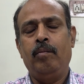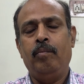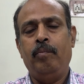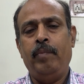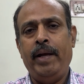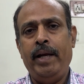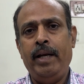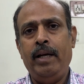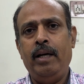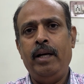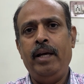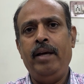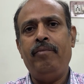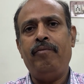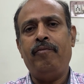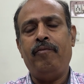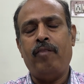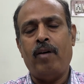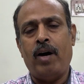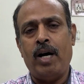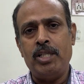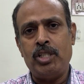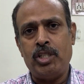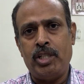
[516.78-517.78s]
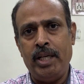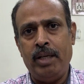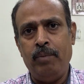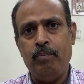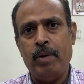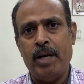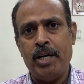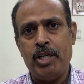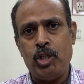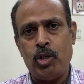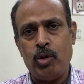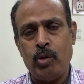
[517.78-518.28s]
Mainly fasting
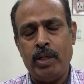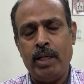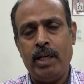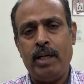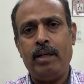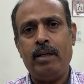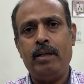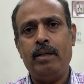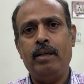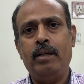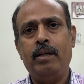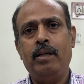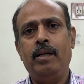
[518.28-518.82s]
blood sugar,